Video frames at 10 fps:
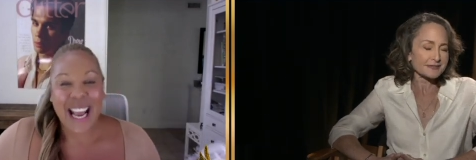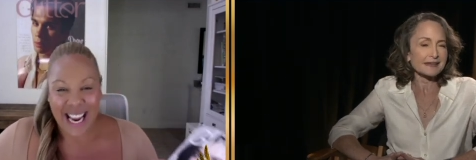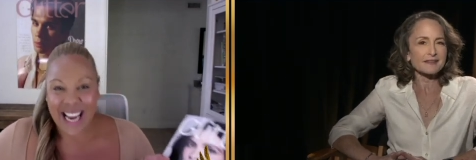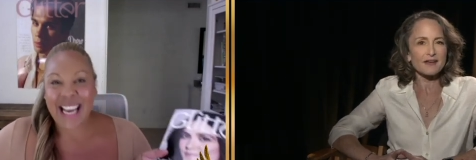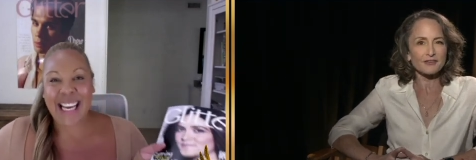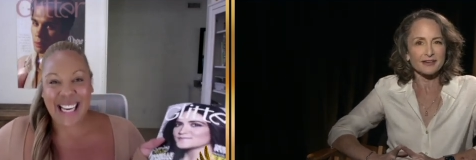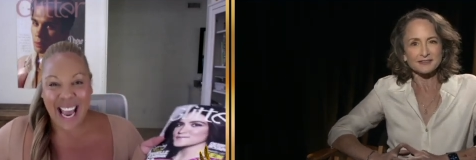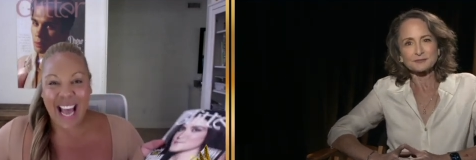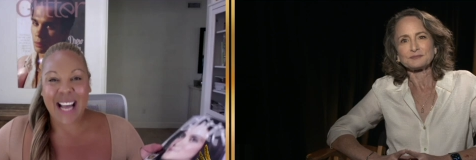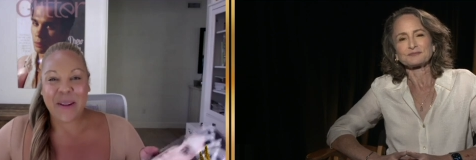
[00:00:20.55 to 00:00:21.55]
Speaker 1: I love it.
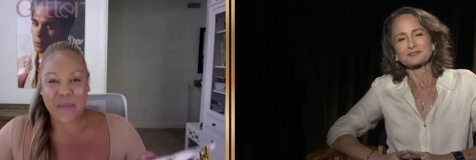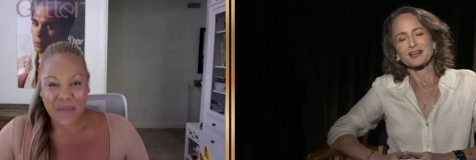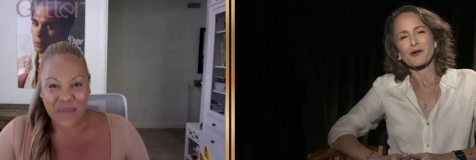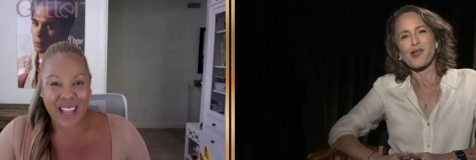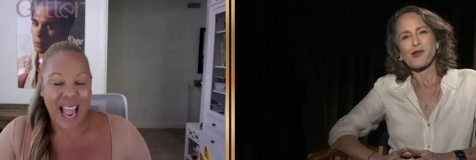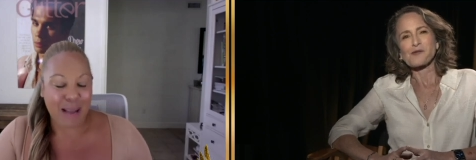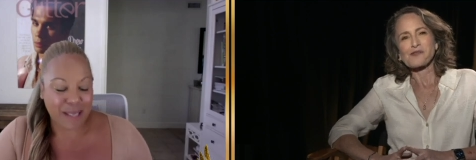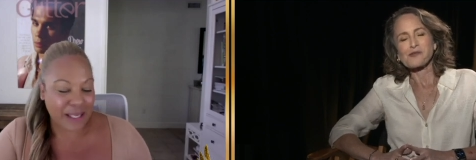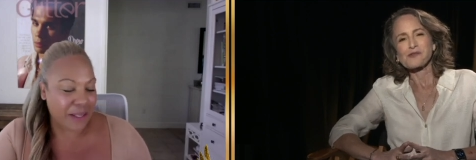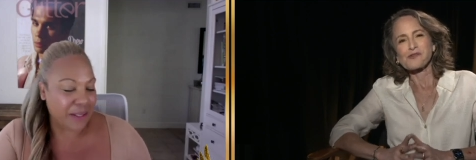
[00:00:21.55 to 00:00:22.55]
Yeah,
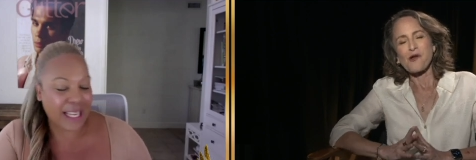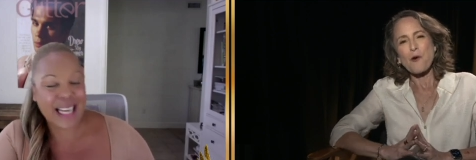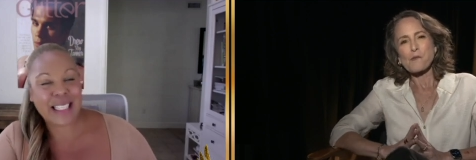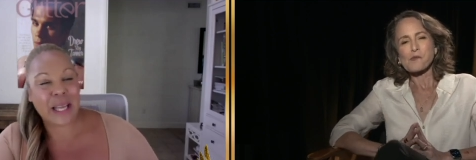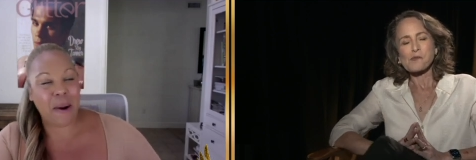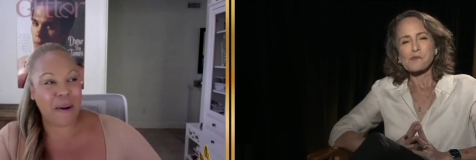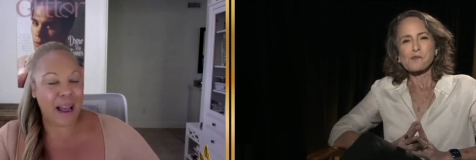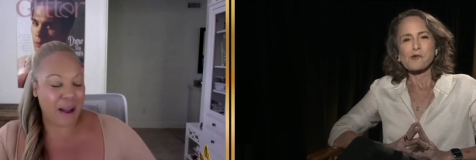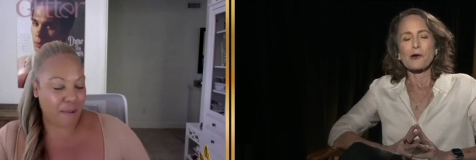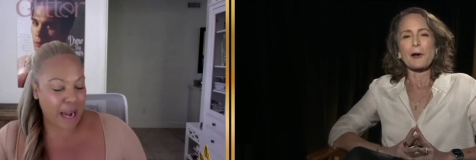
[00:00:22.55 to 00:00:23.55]
absolutely. So
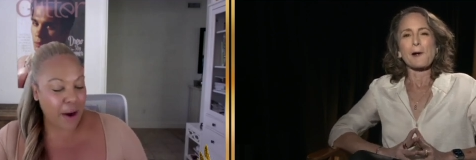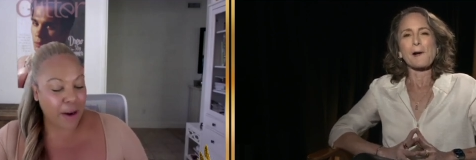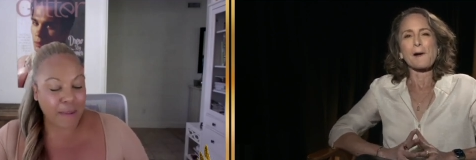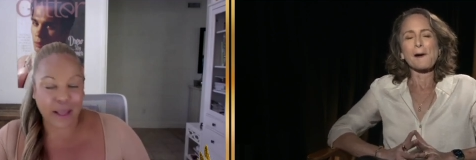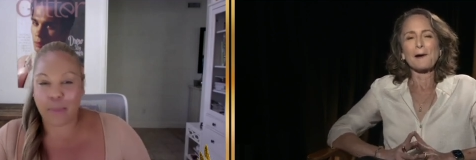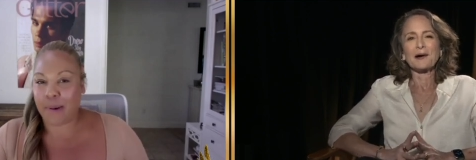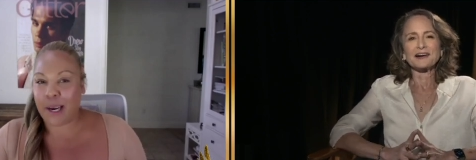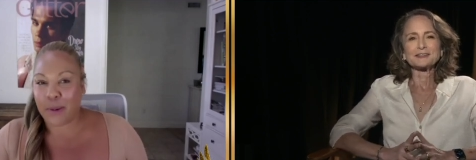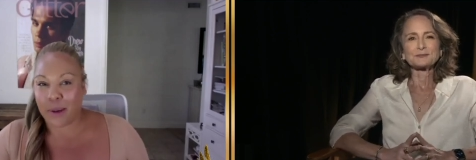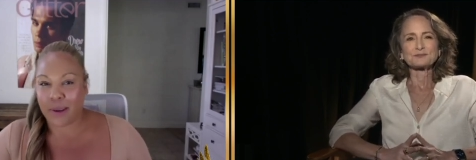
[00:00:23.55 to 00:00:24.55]
uh, when I heard about the
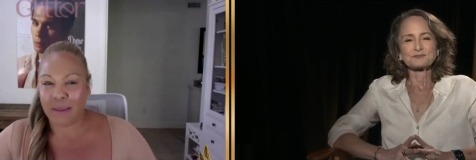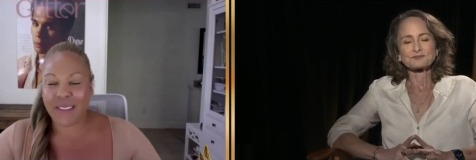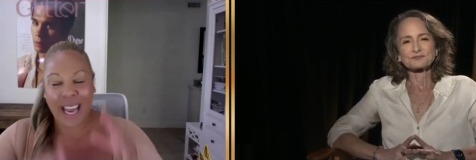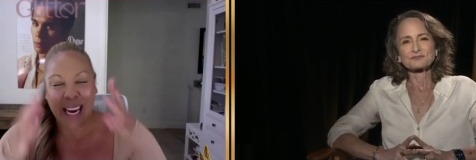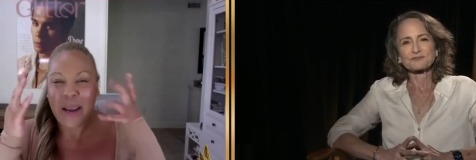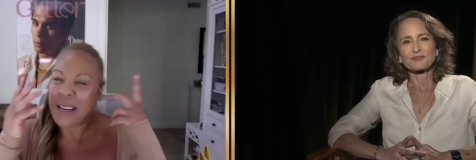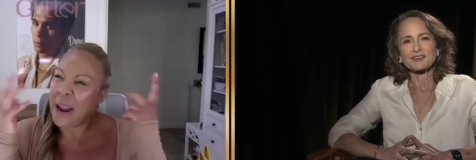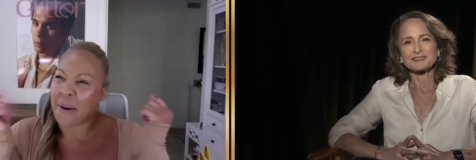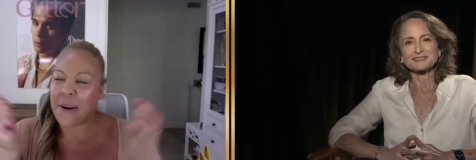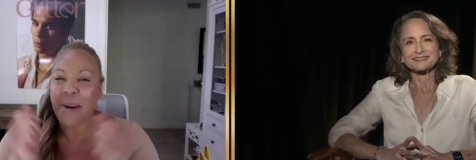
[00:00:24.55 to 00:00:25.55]
prequel, I'm like,
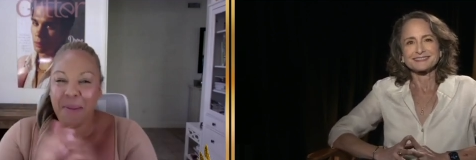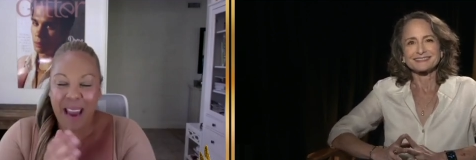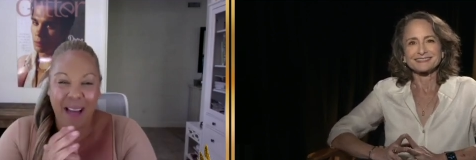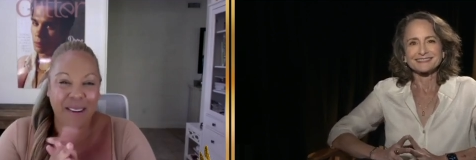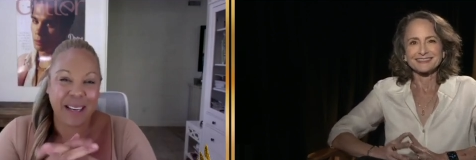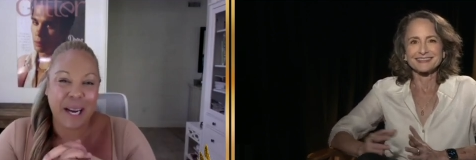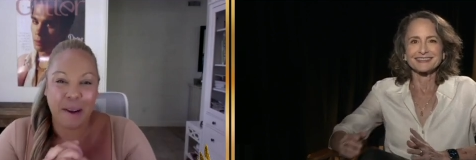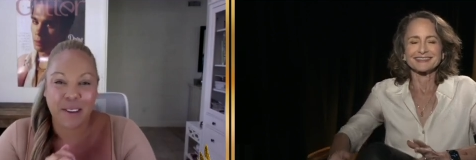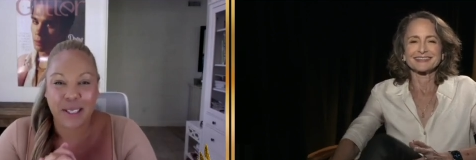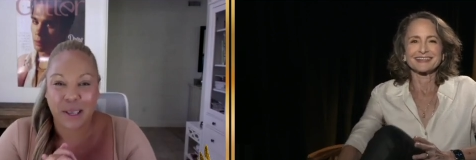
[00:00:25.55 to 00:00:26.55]
yeah, who do we have on
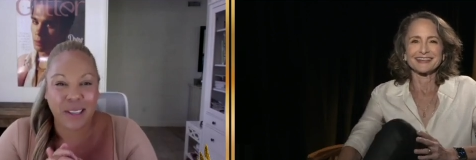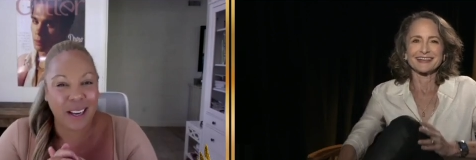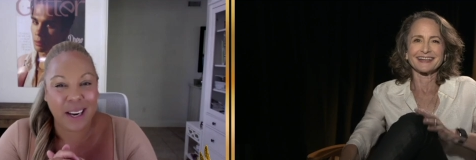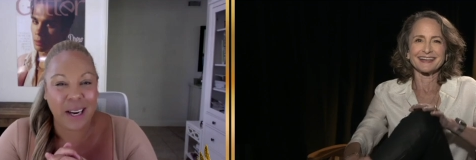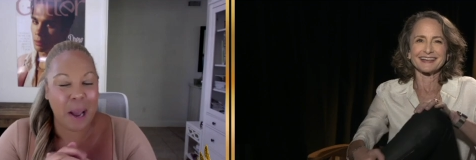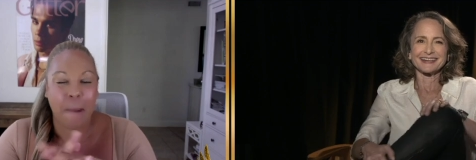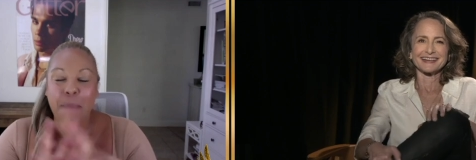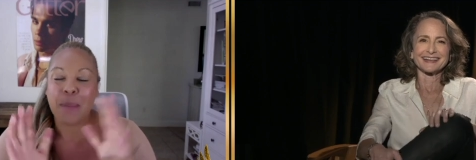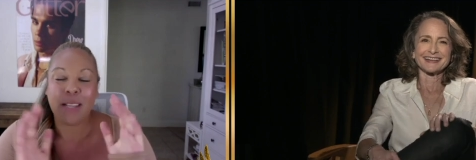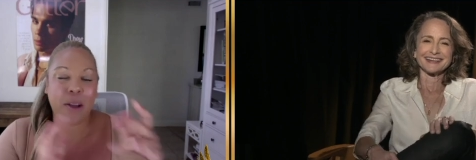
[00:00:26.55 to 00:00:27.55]
cover so long ago?
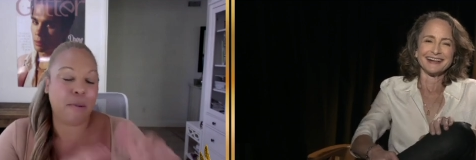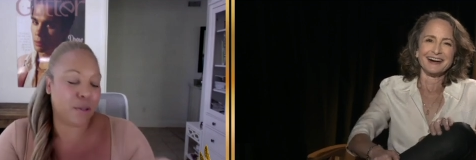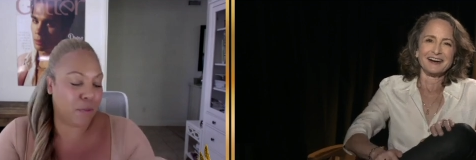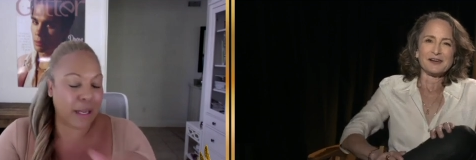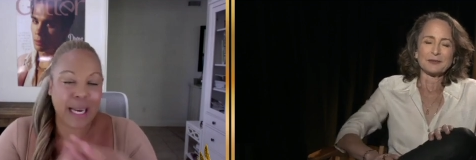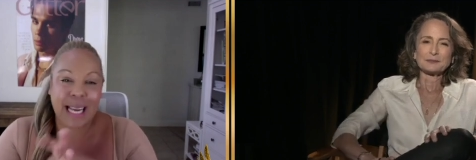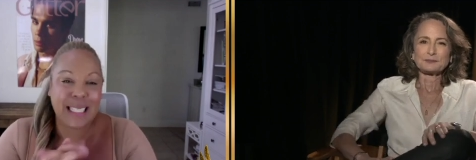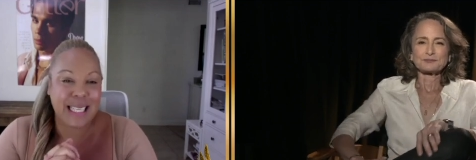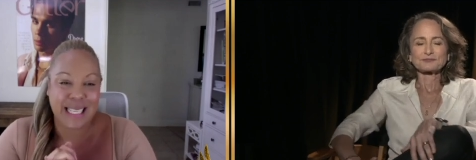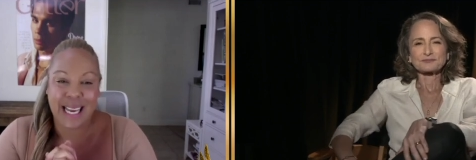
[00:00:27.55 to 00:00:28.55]
So it was really nice
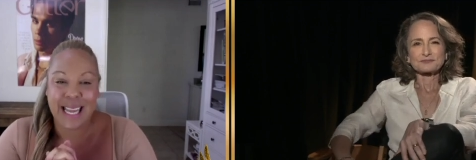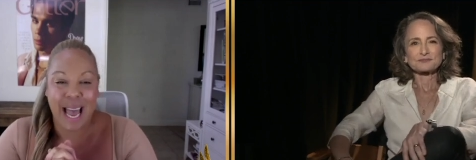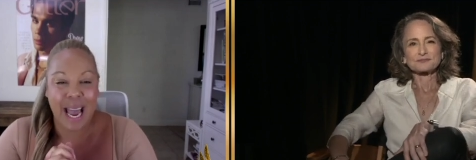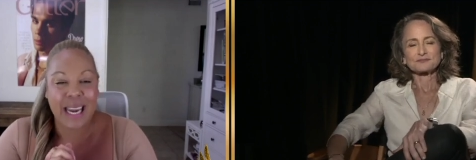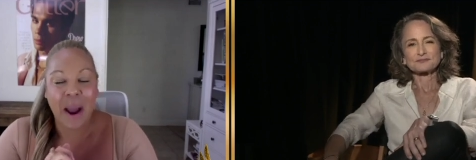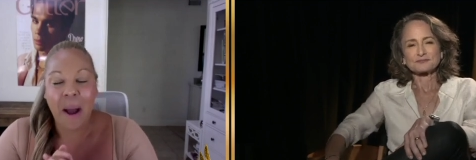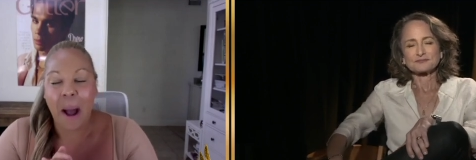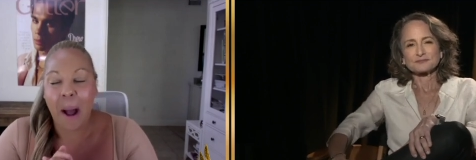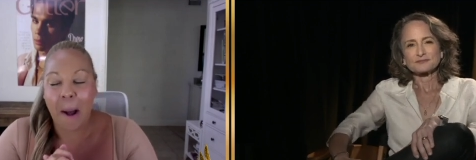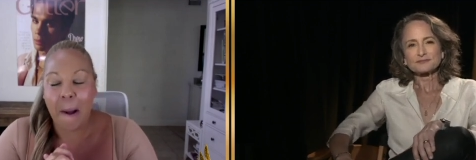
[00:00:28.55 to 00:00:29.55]
to see that.
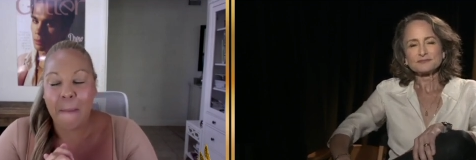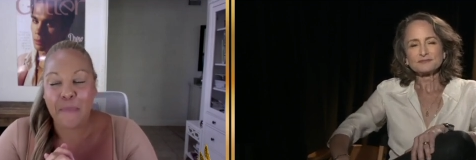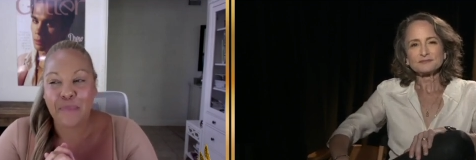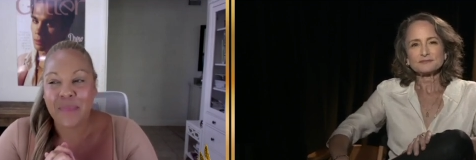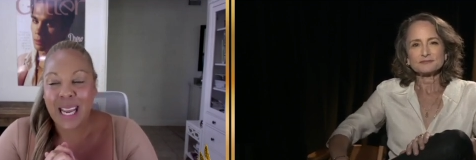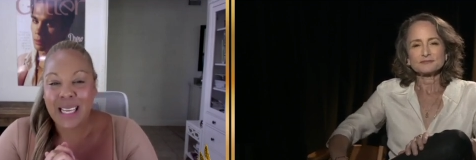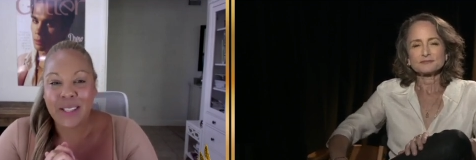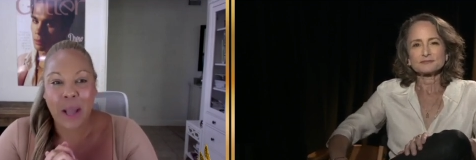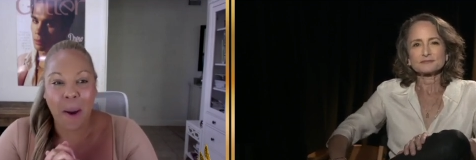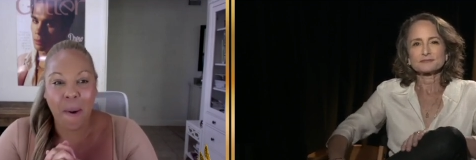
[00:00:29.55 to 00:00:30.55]
Um,
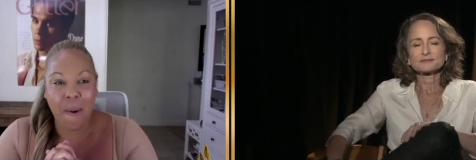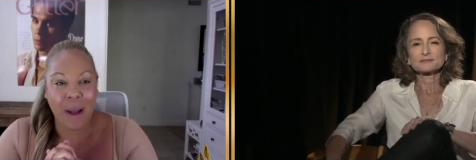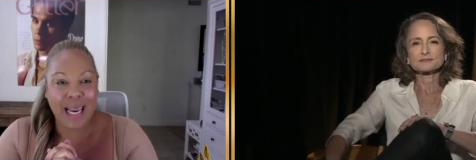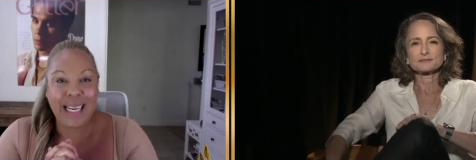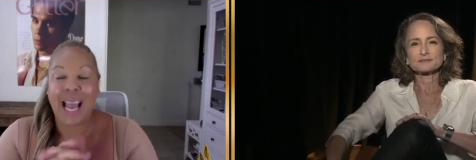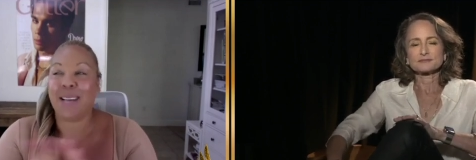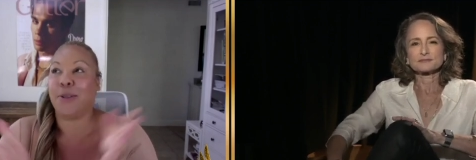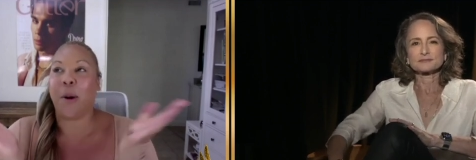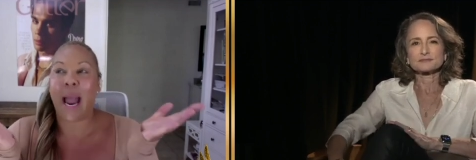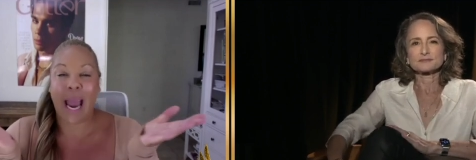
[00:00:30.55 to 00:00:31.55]
so yeah,
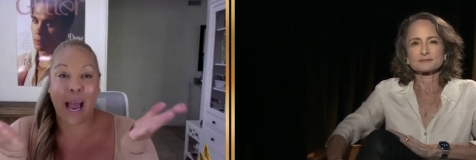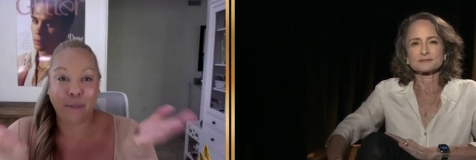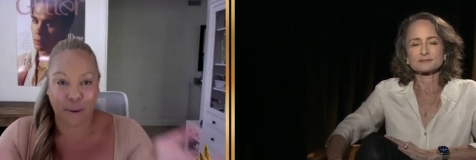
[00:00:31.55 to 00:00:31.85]
so I have to